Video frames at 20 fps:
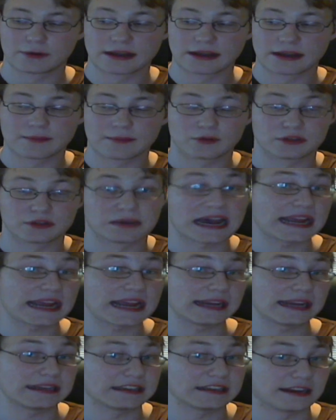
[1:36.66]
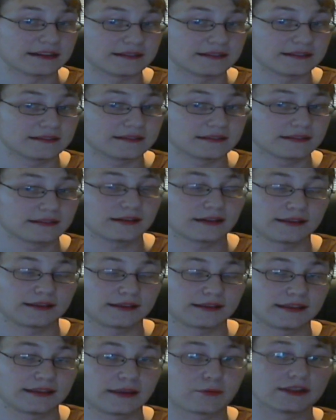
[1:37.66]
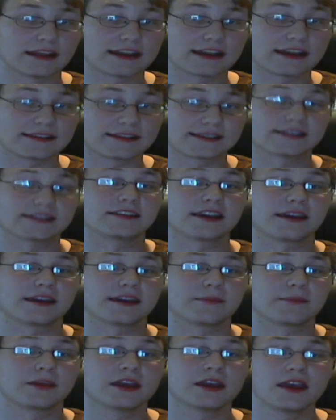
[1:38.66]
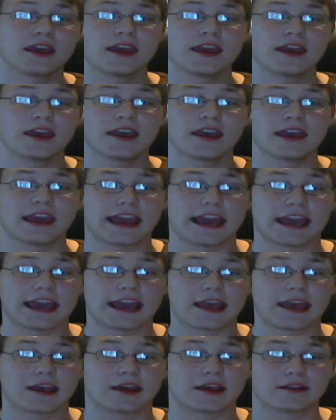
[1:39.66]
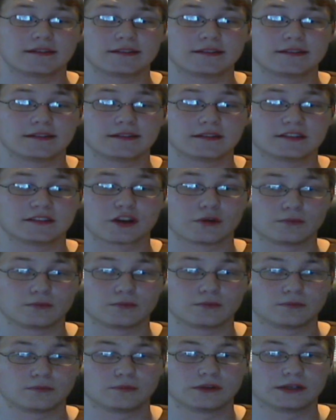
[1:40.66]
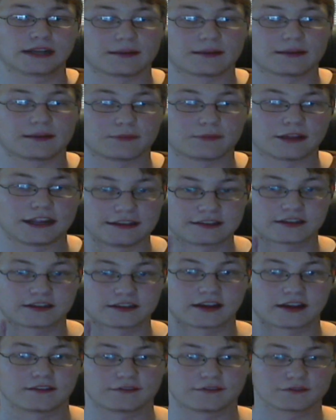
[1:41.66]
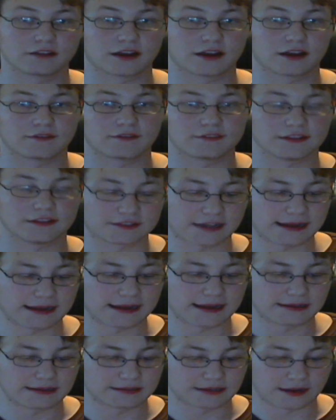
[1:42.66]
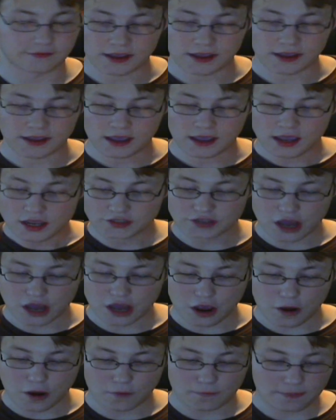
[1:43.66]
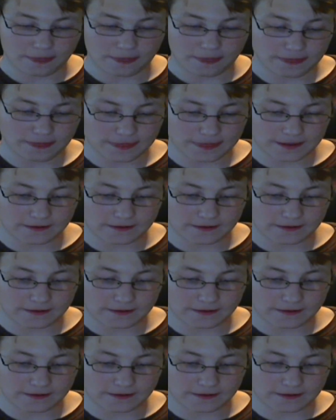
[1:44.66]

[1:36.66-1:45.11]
we weren't able to buy any yet. They wouldn't let us at the time. And so we're kind of playing this off to the side and stuff. So